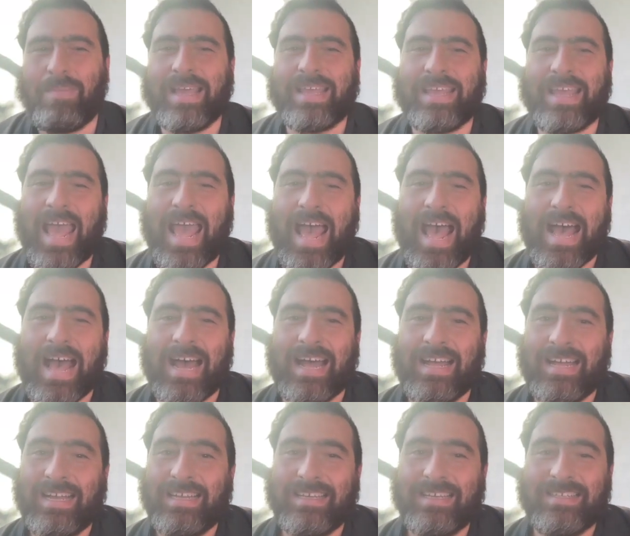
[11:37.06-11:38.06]
my cat
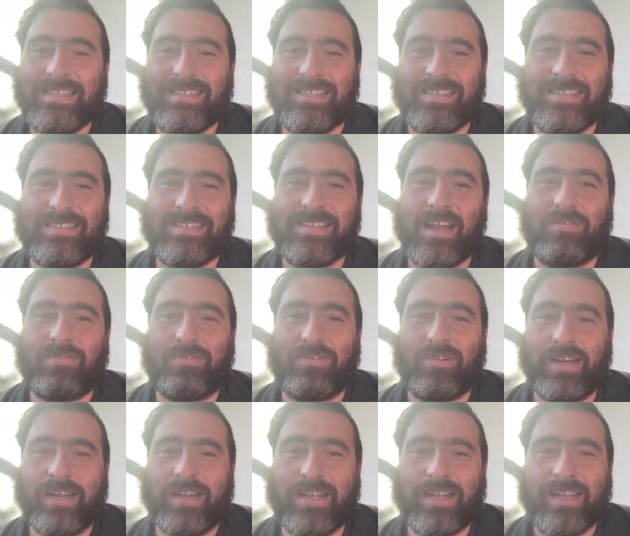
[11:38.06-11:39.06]
is
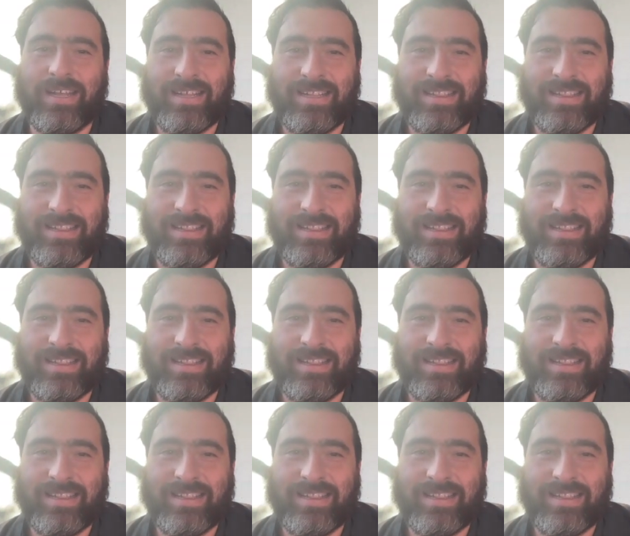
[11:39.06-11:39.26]
discovering